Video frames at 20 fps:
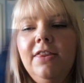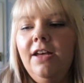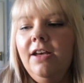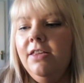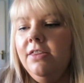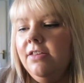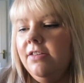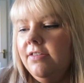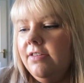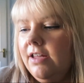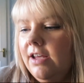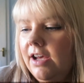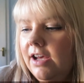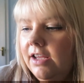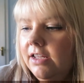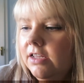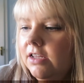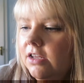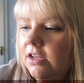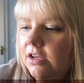that in the
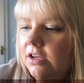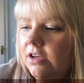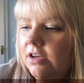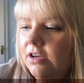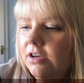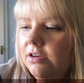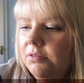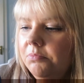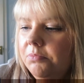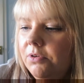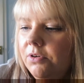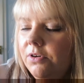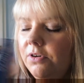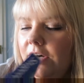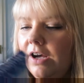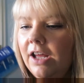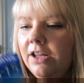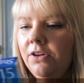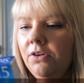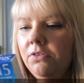sky.
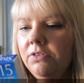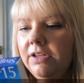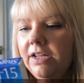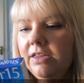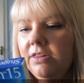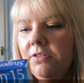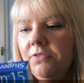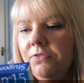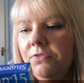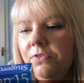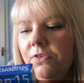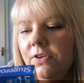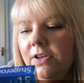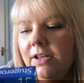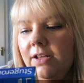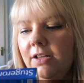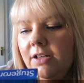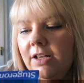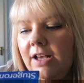But I don't need them for